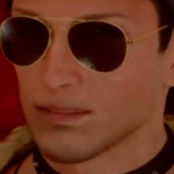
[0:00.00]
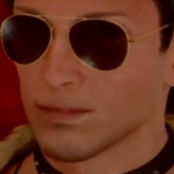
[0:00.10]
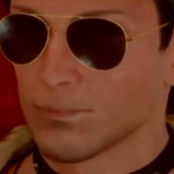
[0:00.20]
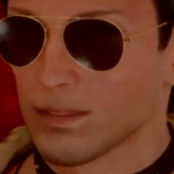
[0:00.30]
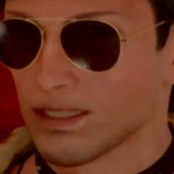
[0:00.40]

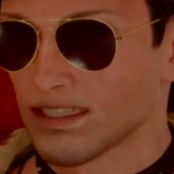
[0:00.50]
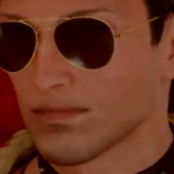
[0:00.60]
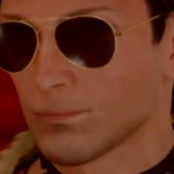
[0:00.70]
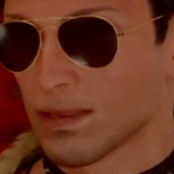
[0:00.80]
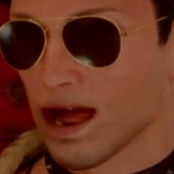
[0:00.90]
Hope your
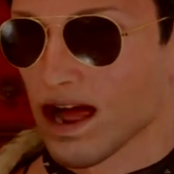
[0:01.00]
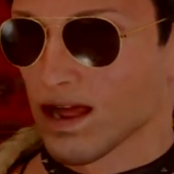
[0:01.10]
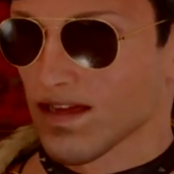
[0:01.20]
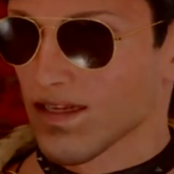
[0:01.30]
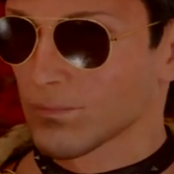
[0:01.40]
next match
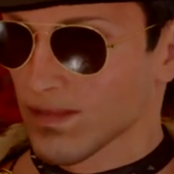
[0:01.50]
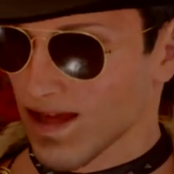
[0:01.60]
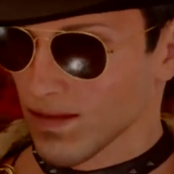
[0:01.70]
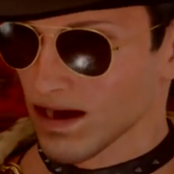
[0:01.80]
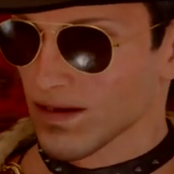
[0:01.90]
is even better than the